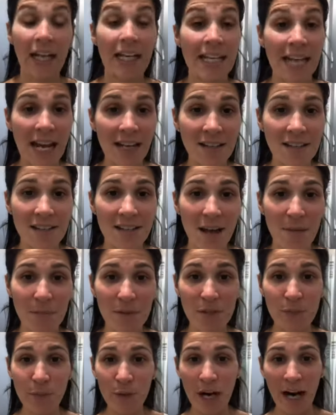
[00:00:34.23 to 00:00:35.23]
Next step
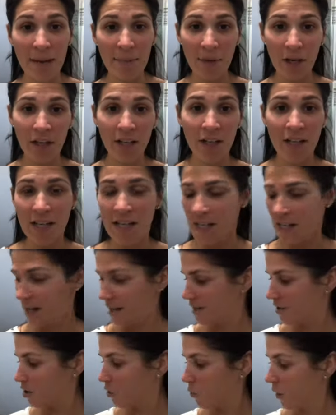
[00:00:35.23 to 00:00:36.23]
is primer,
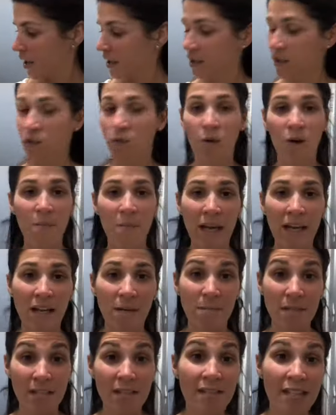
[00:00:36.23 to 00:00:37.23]
because you want your
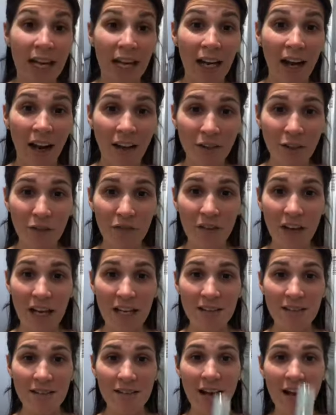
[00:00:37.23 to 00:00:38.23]
makeup to stay on your
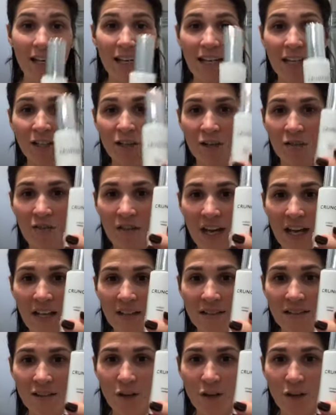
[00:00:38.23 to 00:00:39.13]
face, not in your face.